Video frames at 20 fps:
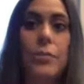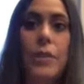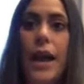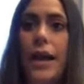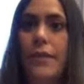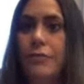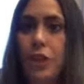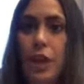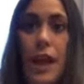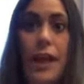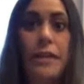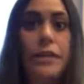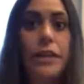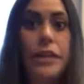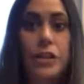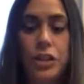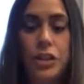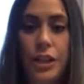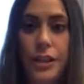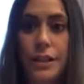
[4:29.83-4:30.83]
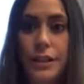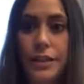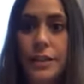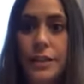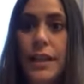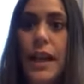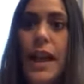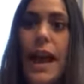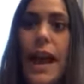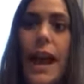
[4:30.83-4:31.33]
challenges,
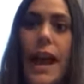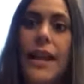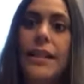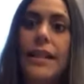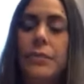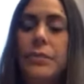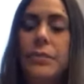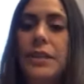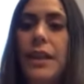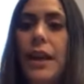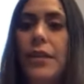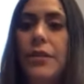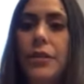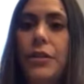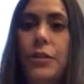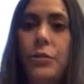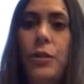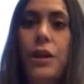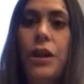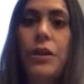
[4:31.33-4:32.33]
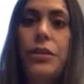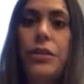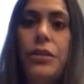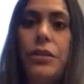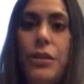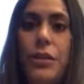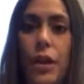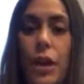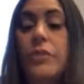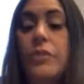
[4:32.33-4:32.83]
add them together with
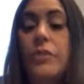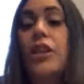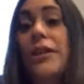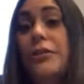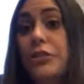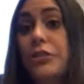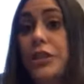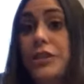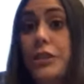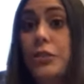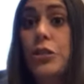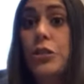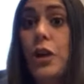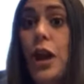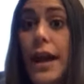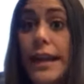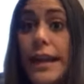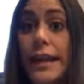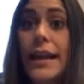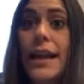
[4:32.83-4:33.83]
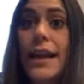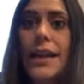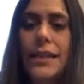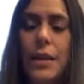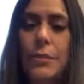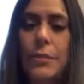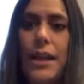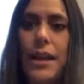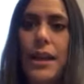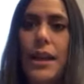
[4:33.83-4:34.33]
challenges in drying,
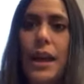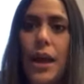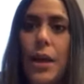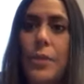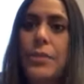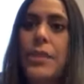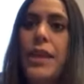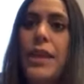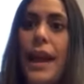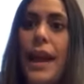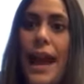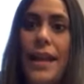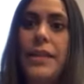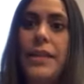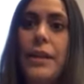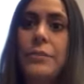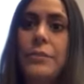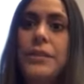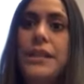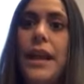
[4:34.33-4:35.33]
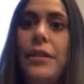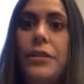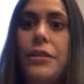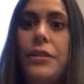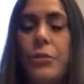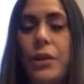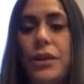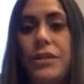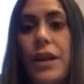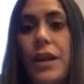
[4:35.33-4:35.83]
that add them
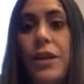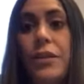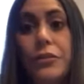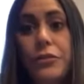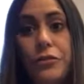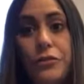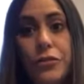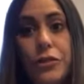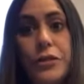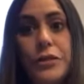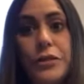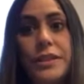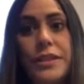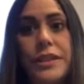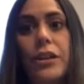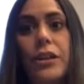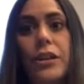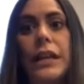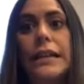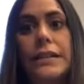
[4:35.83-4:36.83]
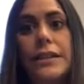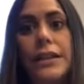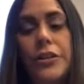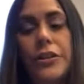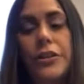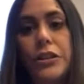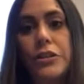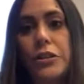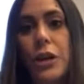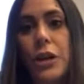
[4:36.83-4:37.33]
together with other fruits that are
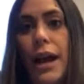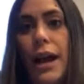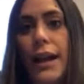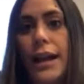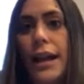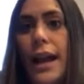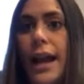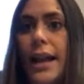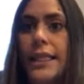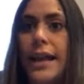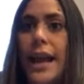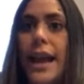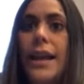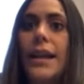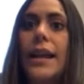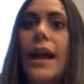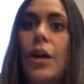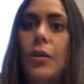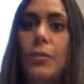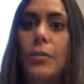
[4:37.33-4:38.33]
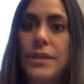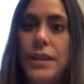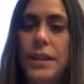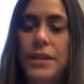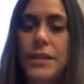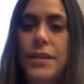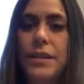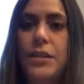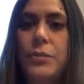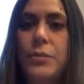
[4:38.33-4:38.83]
easier to dry, and that helps
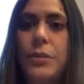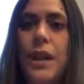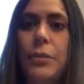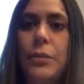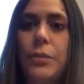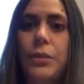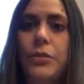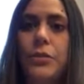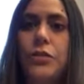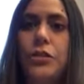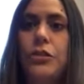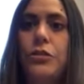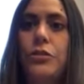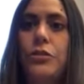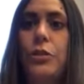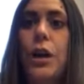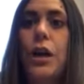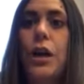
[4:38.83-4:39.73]
us to be able to